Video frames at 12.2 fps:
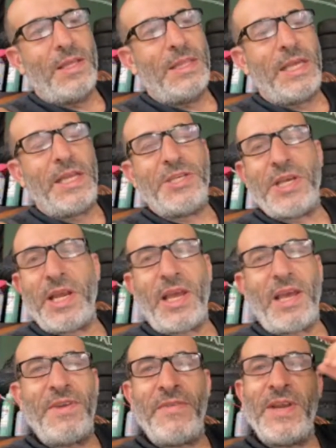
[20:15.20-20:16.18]
Lady Jedi,
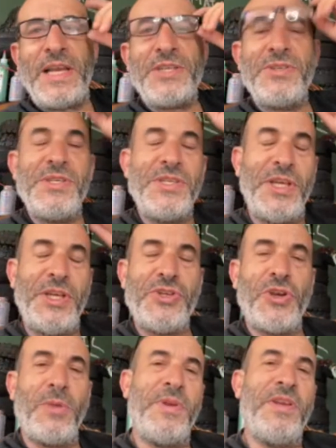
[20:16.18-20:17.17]
I've never actually seen
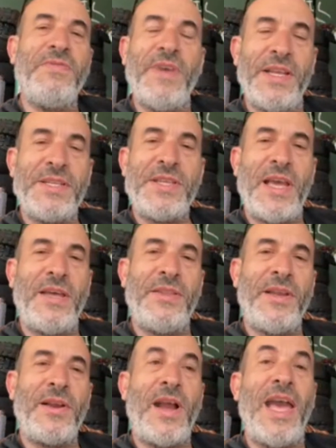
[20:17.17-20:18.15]
German in Venice down
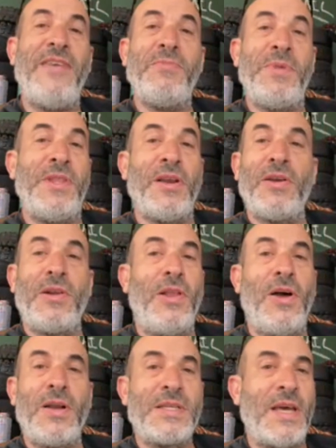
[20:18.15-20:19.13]
there. I haven't been there in a
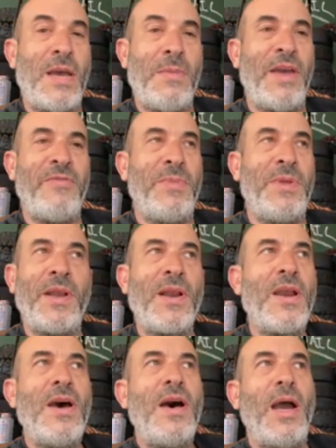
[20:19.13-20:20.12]
long time. I haven't been
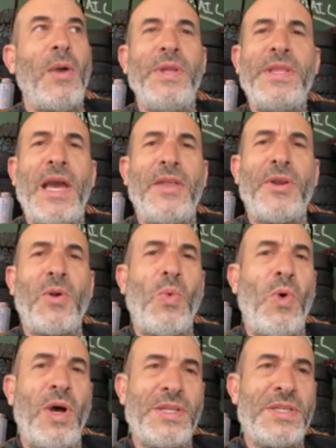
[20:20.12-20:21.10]
there. I went down there
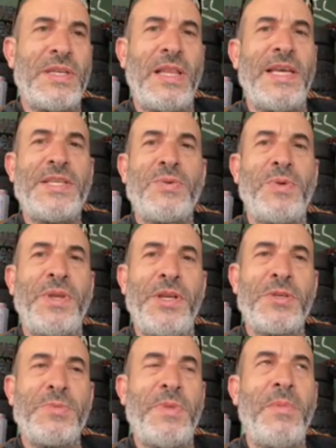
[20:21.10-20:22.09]
once in the last 3
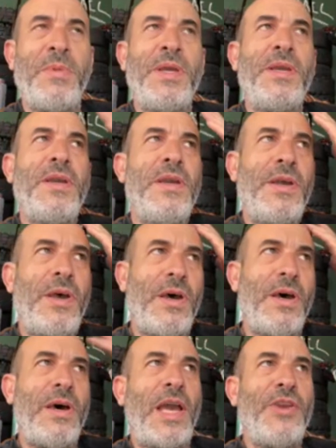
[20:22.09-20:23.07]
years, maybe.
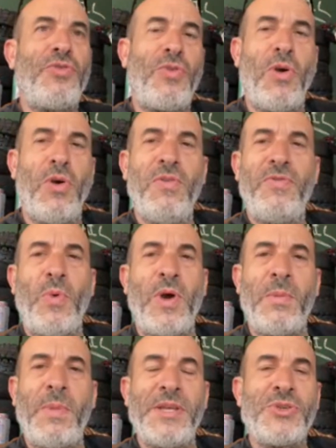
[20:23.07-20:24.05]
I drove
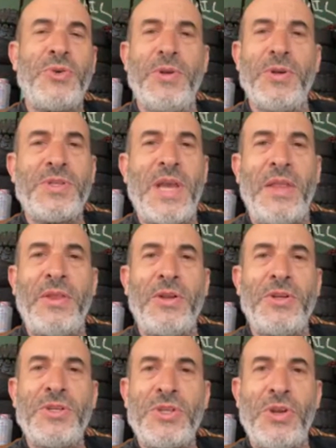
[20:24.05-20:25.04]
one of my scooters down there
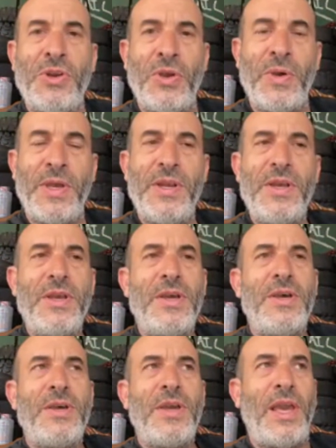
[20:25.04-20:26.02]
just to do it,
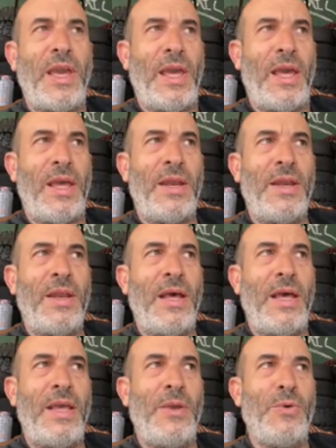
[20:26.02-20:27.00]
and
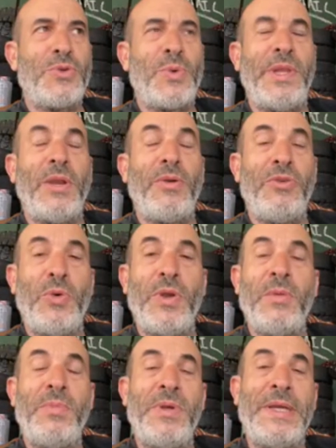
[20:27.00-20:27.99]
it was when they were doing
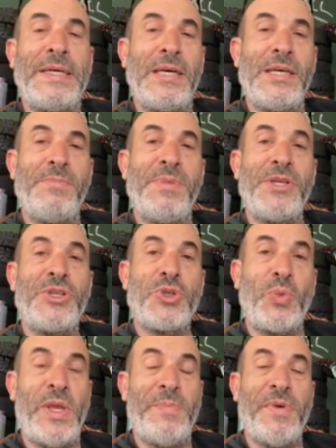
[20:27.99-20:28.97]
a big
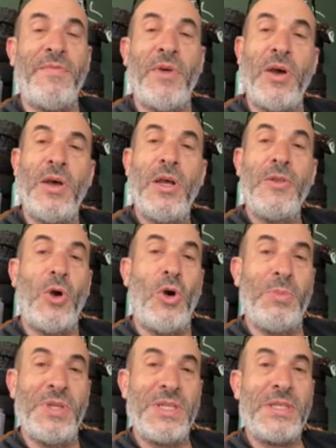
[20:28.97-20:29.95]
sweep of the
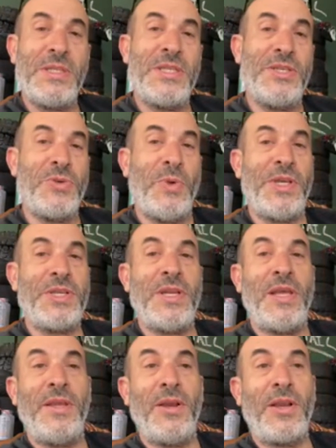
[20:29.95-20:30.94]
homeless situation
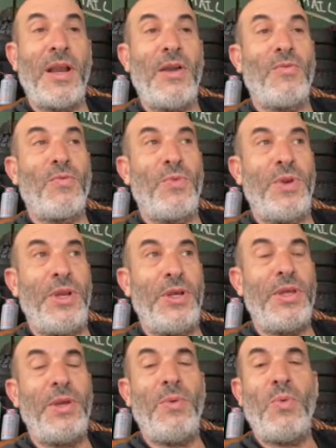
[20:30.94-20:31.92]
down there. It got
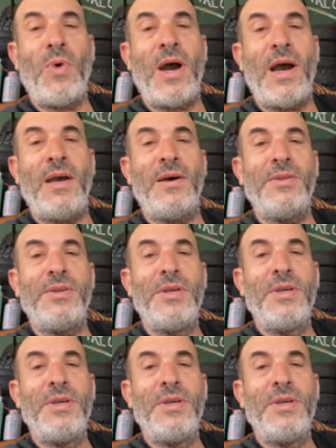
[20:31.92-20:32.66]
really wild.